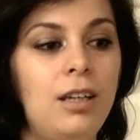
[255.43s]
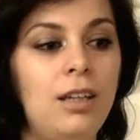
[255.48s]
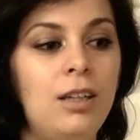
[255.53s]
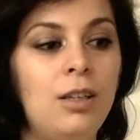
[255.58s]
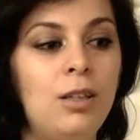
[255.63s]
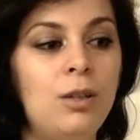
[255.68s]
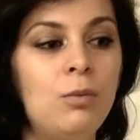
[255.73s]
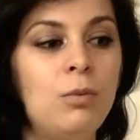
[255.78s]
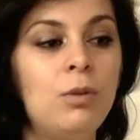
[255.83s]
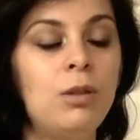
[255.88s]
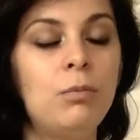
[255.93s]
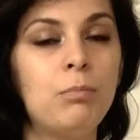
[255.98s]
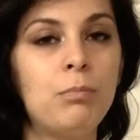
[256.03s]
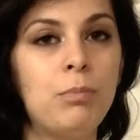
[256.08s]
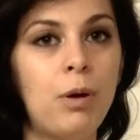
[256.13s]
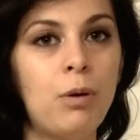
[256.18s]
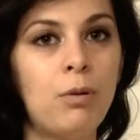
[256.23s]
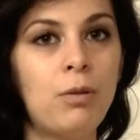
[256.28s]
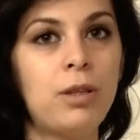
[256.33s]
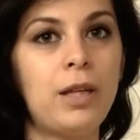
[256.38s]
you will
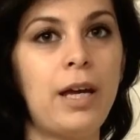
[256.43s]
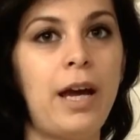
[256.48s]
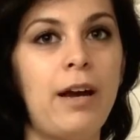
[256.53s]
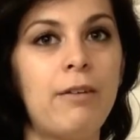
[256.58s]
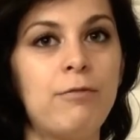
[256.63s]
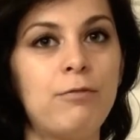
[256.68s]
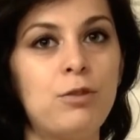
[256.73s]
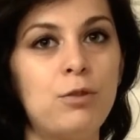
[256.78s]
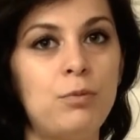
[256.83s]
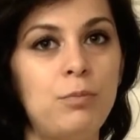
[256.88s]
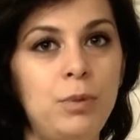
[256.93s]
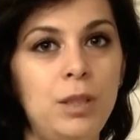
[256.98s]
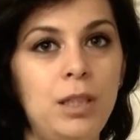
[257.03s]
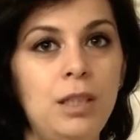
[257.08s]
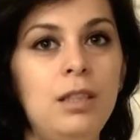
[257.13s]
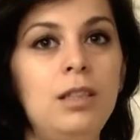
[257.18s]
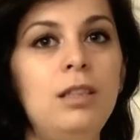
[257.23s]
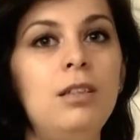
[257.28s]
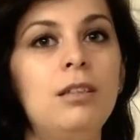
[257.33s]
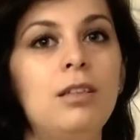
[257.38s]
both have to
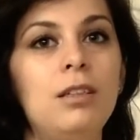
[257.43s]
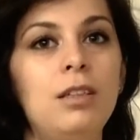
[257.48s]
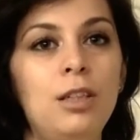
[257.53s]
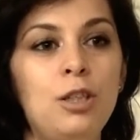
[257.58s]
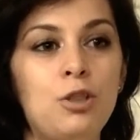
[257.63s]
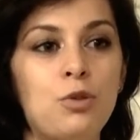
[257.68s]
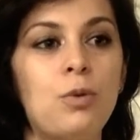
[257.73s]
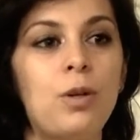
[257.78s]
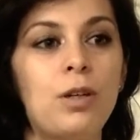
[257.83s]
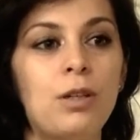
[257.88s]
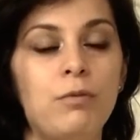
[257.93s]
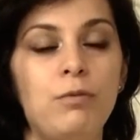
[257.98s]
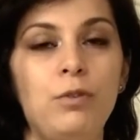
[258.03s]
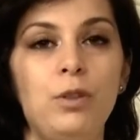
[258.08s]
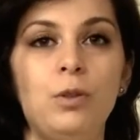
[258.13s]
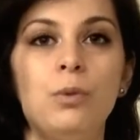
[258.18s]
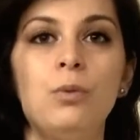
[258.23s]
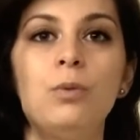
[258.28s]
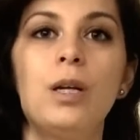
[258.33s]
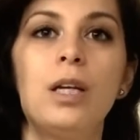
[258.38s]
be, each one of
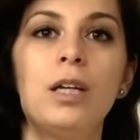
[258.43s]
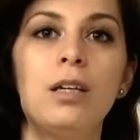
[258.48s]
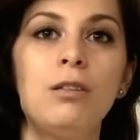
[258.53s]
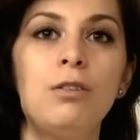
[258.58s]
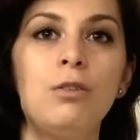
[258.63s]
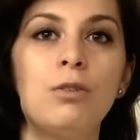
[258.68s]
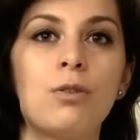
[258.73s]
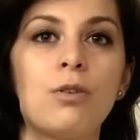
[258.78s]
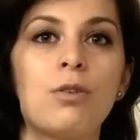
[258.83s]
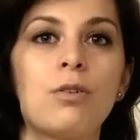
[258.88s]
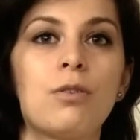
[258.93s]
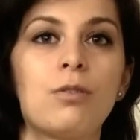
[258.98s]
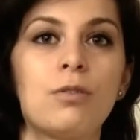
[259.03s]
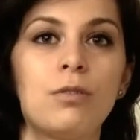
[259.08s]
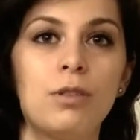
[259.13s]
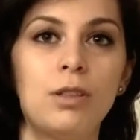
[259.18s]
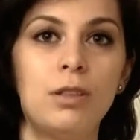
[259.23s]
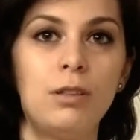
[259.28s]
you, in your